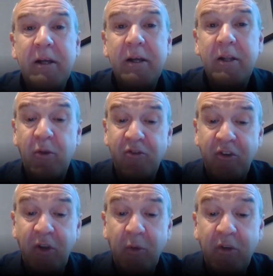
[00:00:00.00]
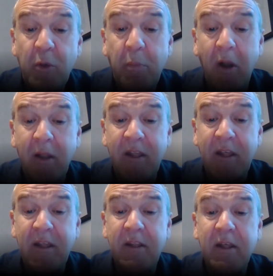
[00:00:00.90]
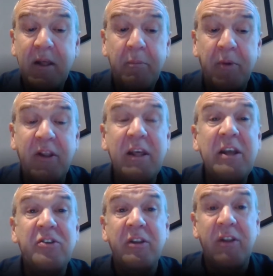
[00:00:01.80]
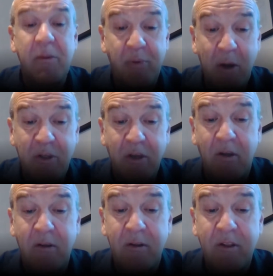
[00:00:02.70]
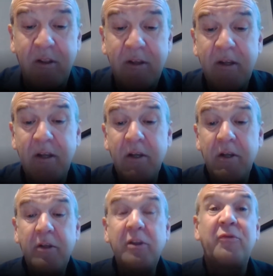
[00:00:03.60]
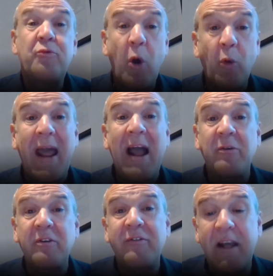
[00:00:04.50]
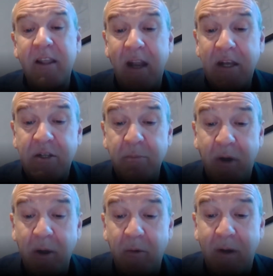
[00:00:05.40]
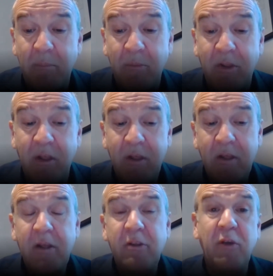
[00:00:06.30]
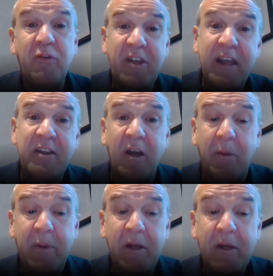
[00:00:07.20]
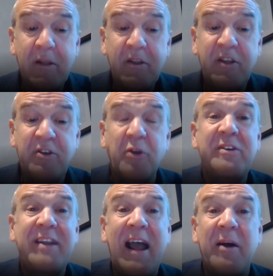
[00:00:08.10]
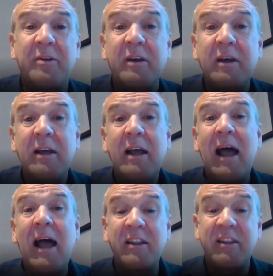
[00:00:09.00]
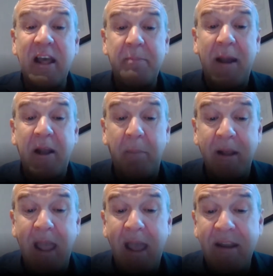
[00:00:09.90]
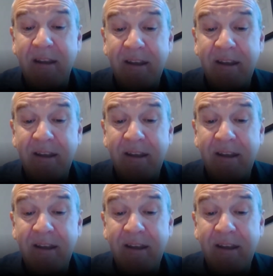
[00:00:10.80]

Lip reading: to introduce new policies, procedures and protocols. You've rolled out vaccination programs. You've set up, stood down and set back up again